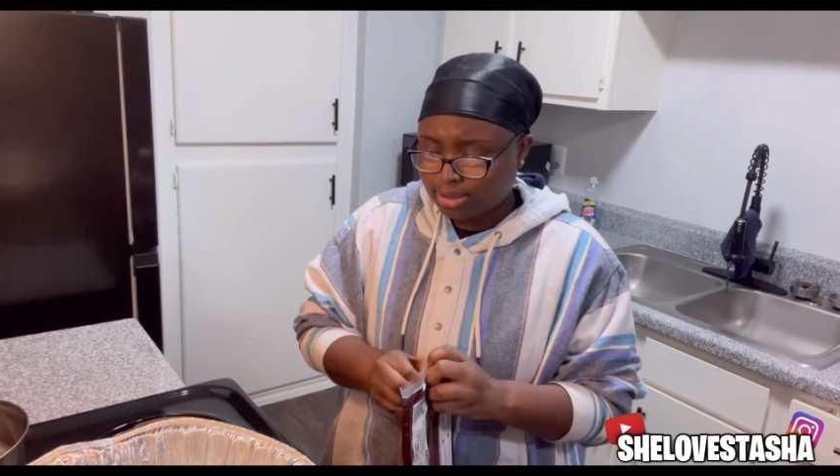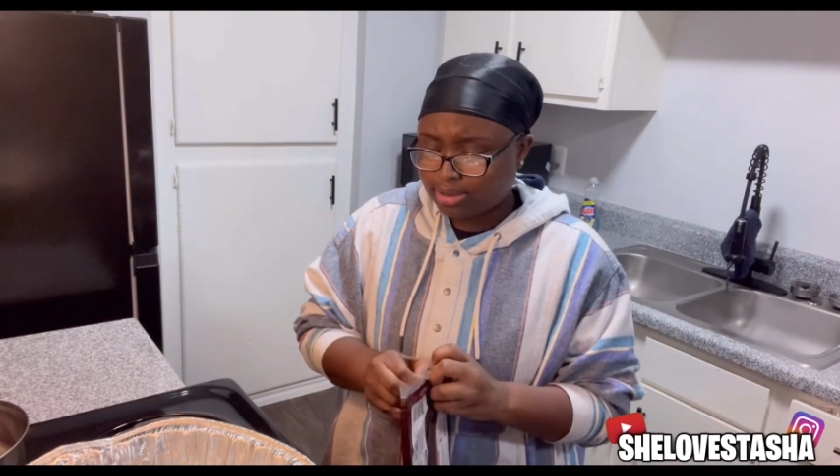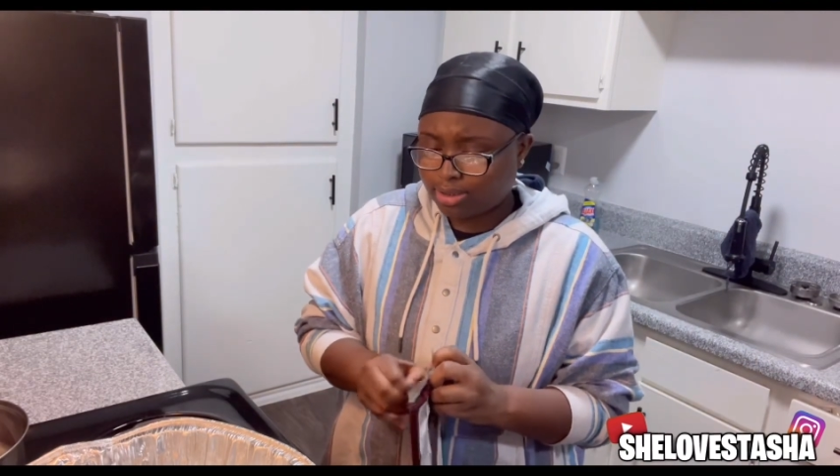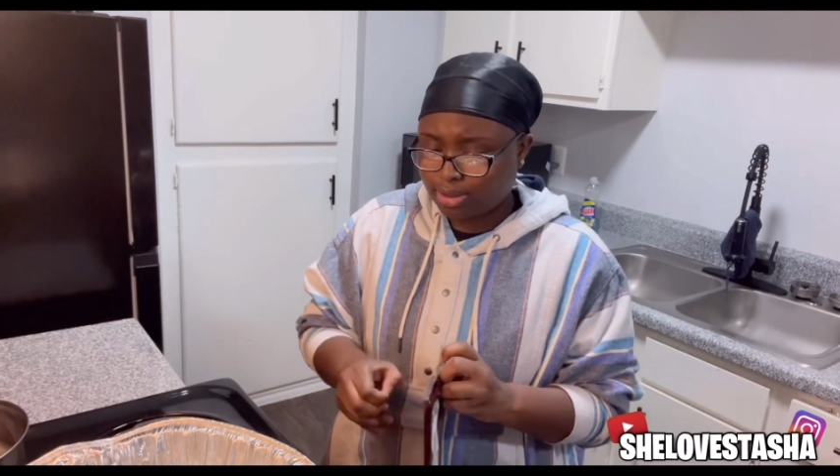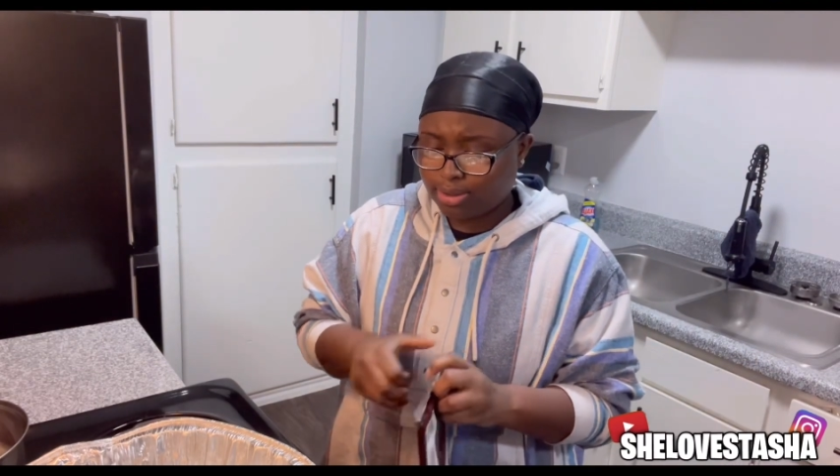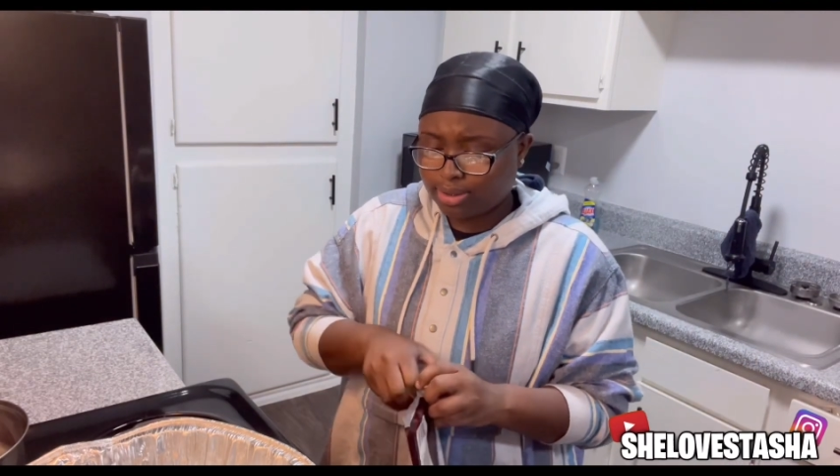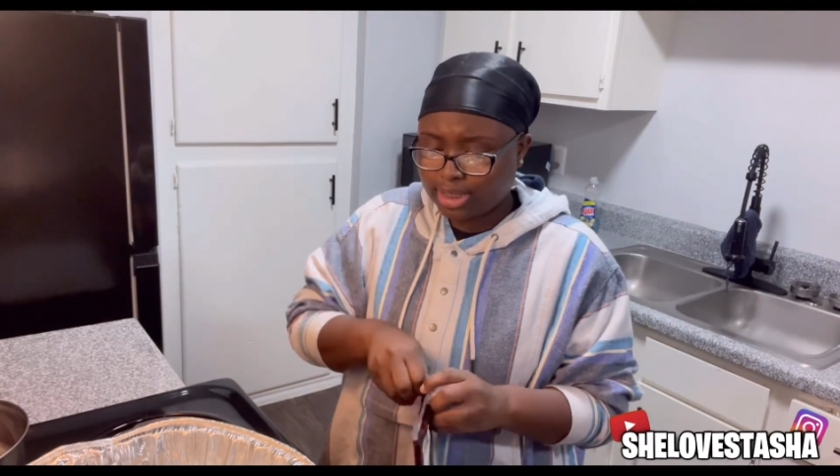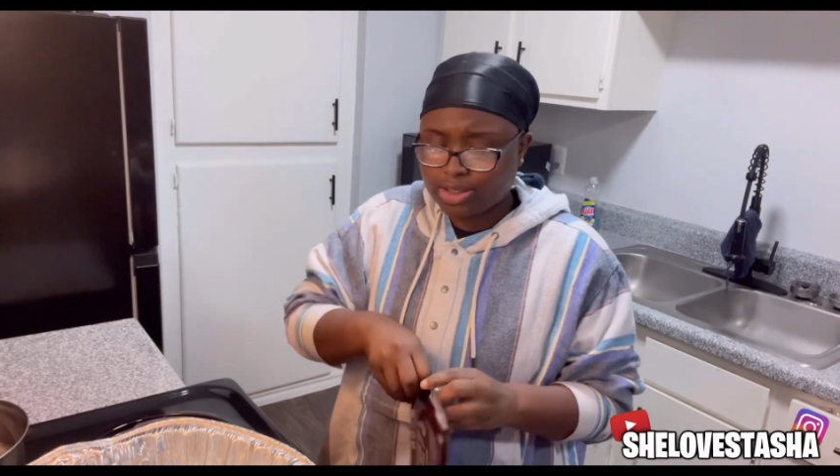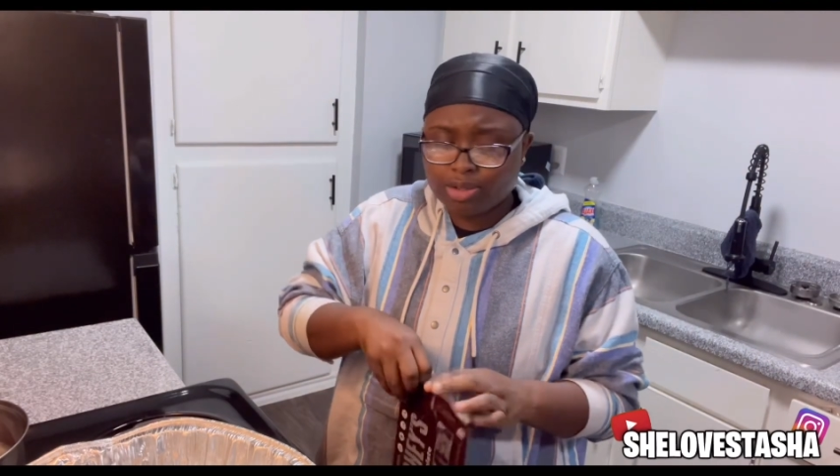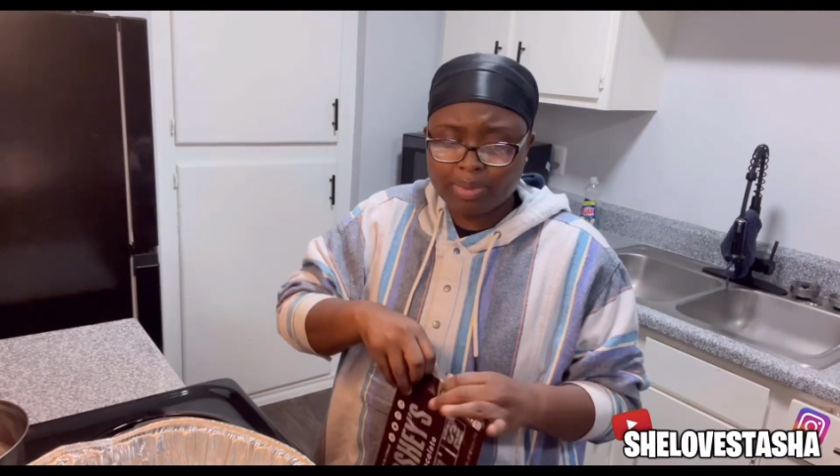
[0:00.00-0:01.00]
So
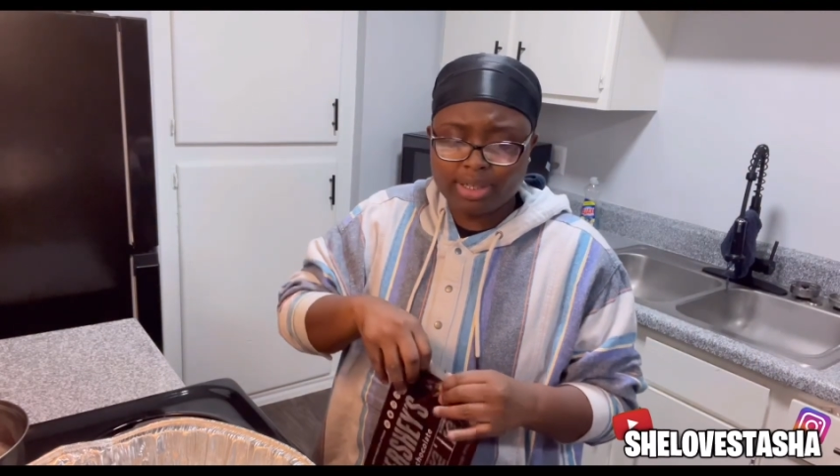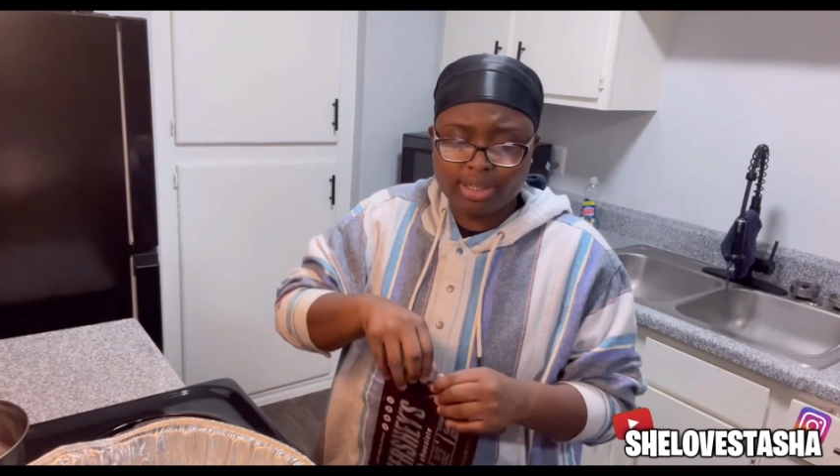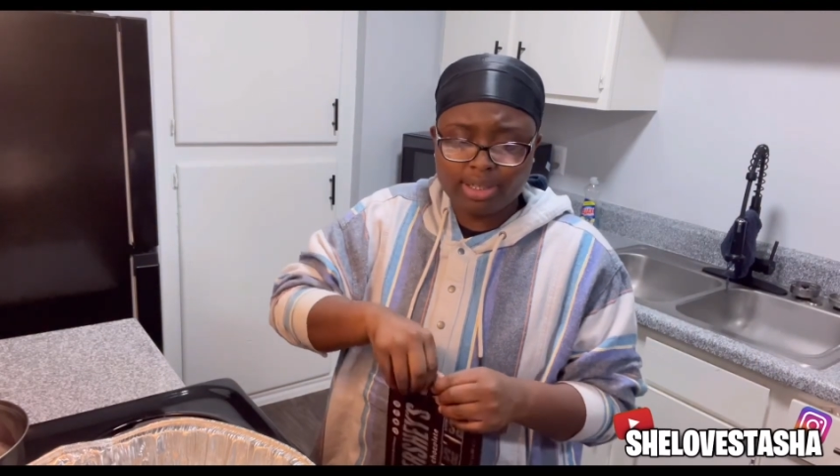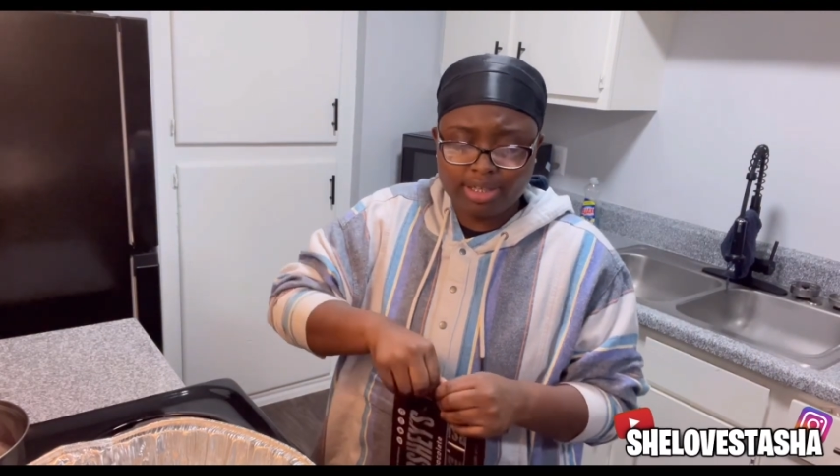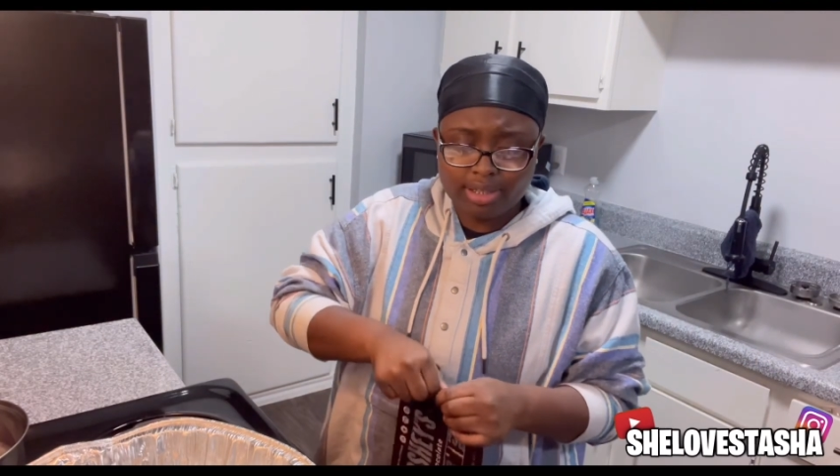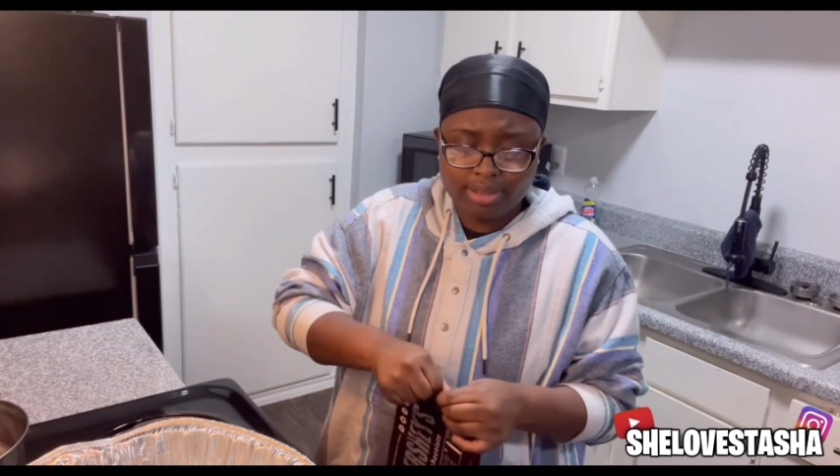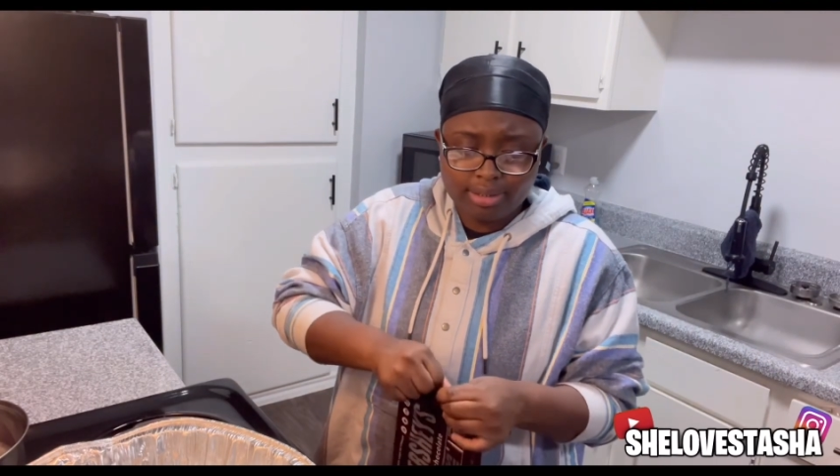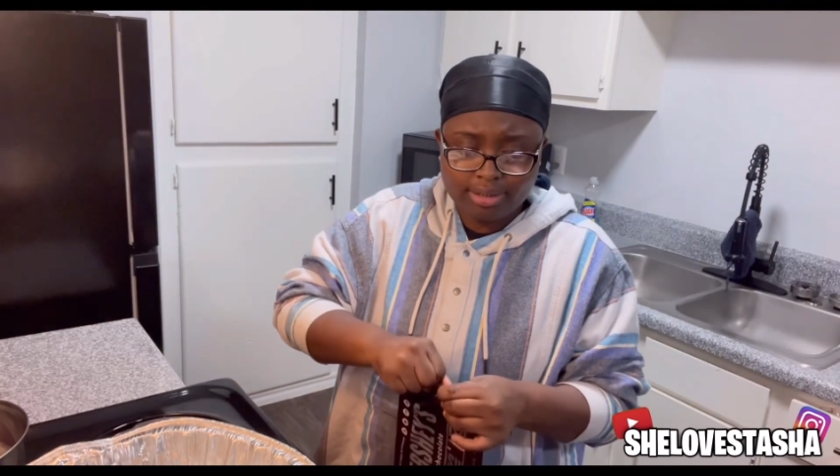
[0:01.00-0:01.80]
this will be done